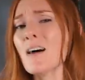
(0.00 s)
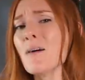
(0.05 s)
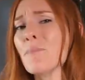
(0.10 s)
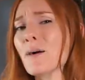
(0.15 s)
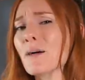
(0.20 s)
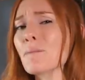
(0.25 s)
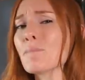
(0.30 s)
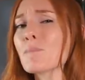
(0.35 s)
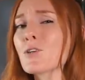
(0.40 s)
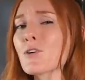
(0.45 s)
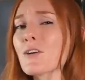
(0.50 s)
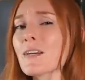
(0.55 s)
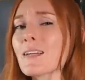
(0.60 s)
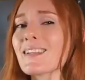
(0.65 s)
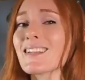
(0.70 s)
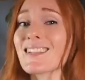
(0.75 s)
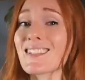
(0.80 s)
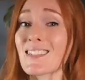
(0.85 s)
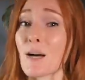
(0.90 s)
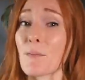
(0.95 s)
But during
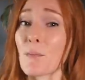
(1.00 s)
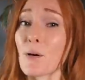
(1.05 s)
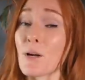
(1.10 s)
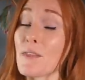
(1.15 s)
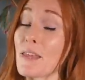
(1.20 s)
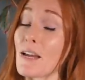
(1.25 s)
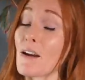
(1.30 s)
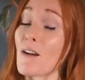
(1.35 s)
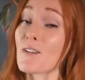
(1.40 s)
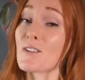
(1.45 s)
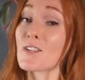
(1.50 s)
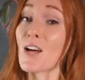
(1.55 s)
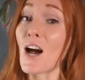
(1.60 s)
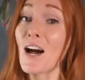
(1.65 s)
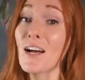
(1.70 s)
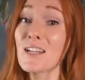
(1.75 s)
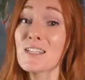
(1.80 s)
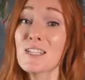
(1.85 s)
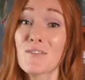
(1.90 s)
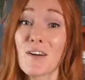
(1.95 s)
the summer, there are
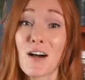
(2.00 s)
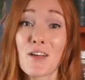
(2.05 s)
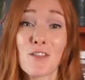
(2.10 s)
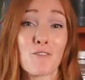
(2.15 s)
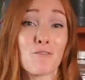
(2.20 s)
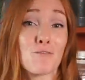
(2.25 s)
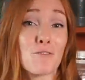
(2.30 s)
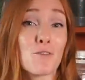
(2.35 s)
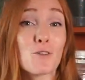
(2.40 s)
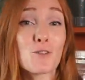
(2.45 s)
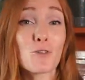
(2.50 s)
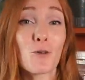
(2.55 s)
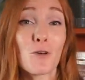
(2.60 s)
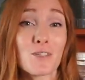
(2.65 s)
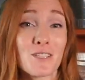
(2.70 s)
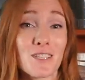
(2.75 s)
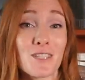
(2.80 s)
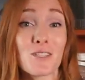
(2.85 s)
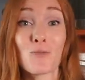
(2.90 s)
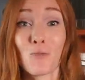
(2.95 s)
tons of other food
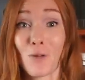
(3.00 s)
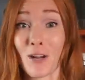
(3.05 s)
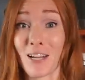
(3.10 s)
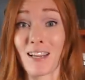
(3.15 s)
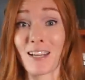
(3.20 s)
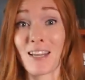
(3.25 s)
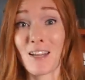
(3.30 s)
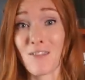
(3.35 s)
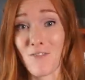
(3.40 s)
sources readily